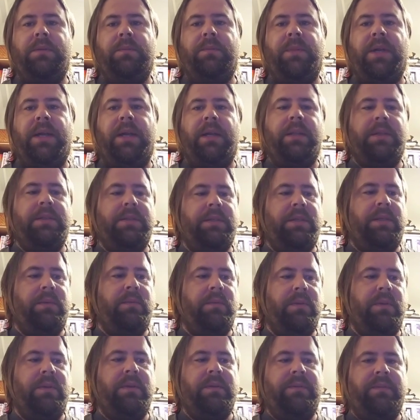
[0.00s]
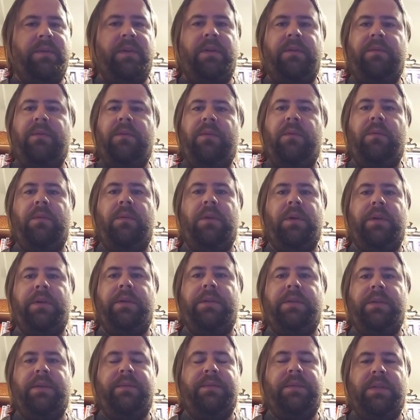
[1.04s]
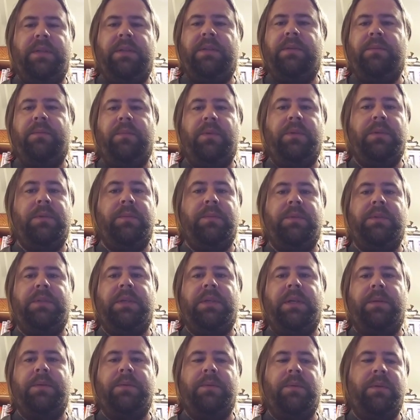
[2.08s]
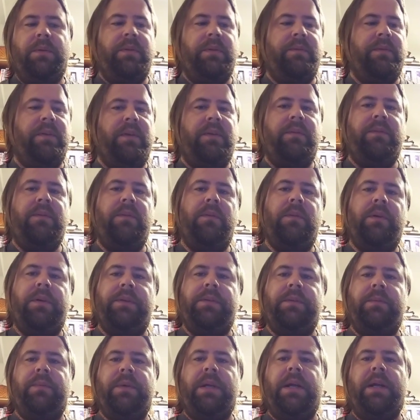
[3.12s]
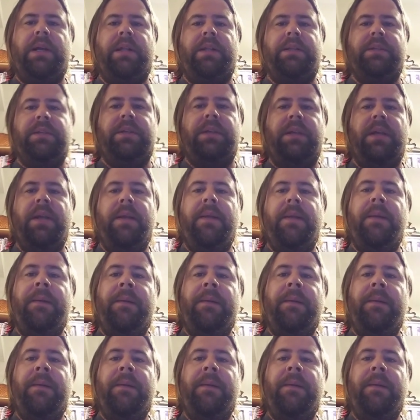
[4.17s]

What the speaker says: Biology, one of the very few laws, I've said this multiple times, one of the very few laws of biology